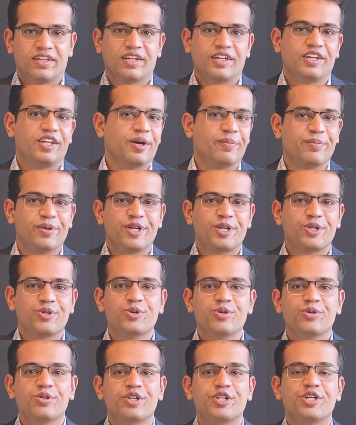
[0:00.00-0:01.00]
Number
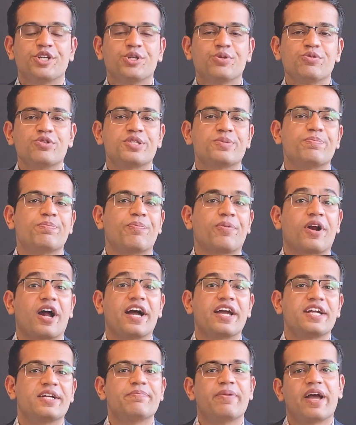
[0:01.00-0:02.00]
2, use
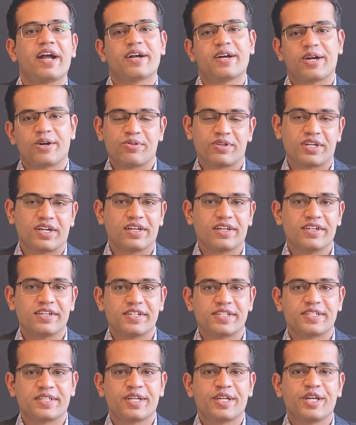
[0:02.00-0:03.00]
bright background
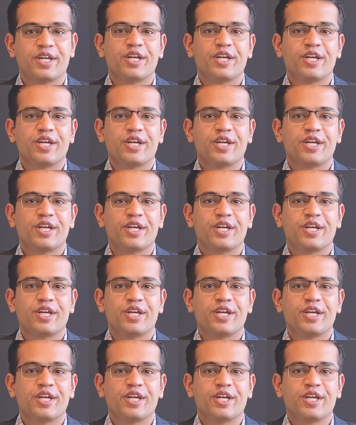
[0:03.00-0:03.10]
colors.